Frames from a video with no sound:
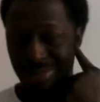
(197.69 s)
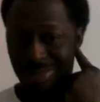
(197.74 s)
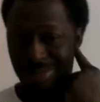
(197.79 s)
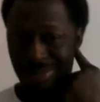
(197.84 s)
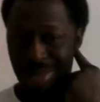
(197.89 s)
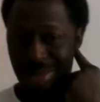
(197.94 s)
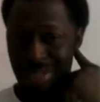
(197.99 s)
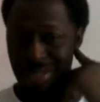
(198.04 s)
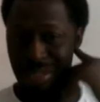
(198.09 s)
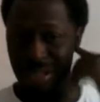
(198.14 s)

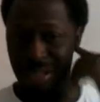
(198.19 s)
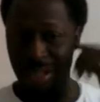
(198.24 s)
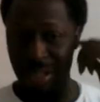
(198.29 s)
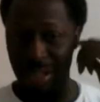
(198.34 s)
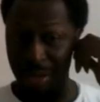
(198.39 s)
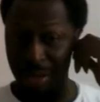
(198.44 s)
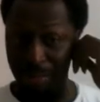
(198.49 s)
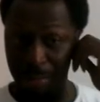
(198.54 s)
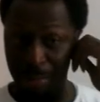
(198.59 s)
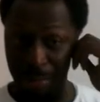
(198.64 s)
There's not a
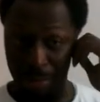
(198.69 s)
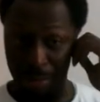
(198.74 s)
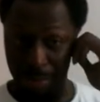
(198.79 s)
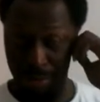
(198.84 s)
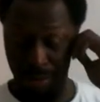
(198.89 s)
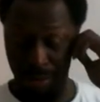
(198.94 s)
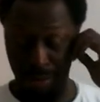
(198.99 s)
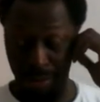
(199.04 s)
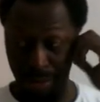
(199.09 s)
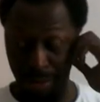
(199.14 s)
lot of people that
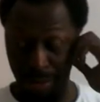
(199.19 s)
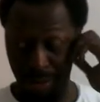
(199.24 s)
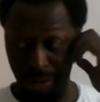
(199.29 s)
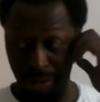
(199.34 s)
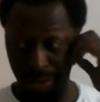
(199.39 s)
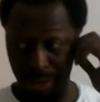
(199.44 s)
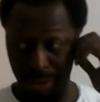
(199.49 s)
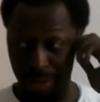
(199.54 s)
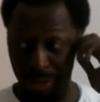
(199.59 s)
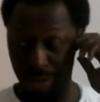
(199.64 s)
do
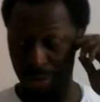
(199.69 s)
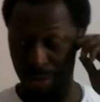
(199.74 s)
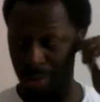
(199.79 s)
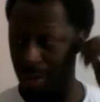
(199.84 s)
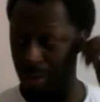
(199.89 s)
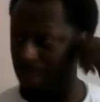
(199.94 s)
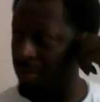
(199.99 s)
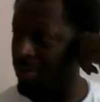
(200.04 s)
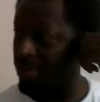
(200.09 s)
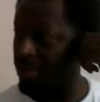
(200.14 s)
what
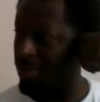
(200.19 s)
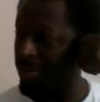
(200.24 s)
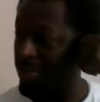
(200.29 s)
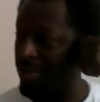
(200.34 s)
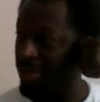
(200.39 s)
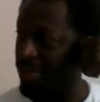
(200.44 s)
I do.